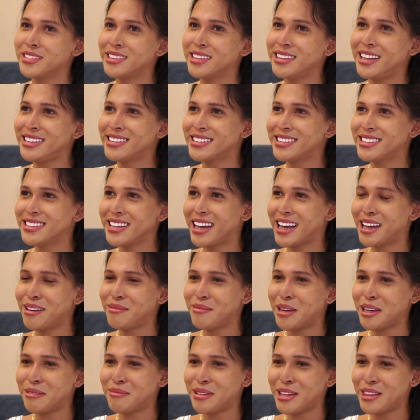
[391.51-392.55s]
let's say
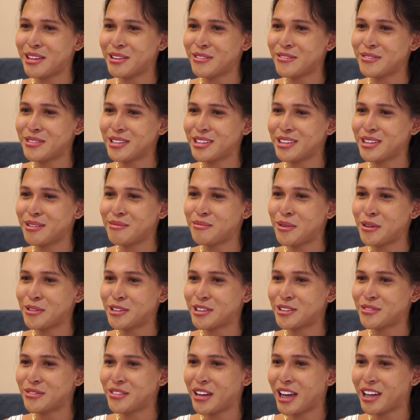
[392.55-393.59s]
maybe the
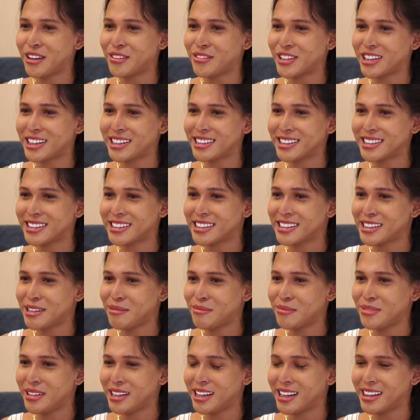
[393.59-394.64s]
most favorite
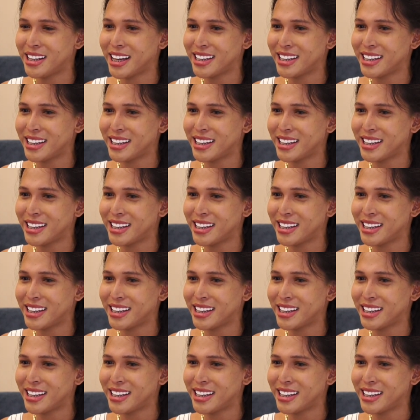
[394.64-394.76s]
sibling,